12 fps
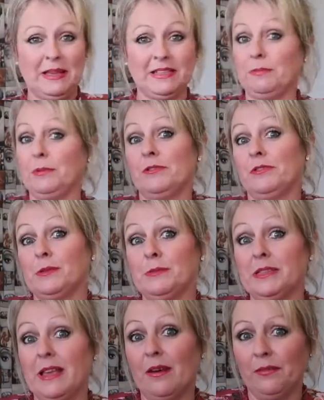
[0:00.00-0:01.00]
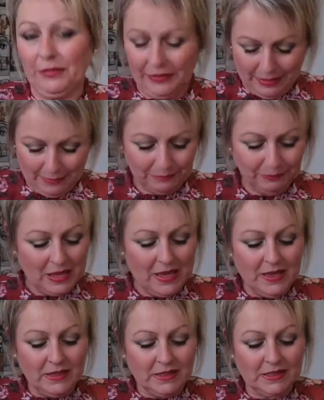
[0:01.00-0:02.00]
made up a Christmas outfit then.
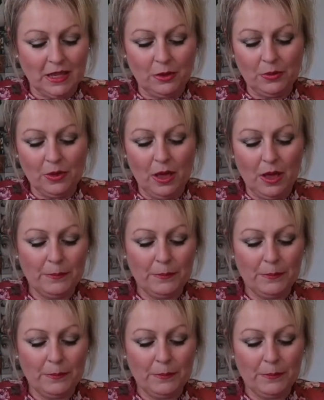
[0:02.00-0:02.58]
So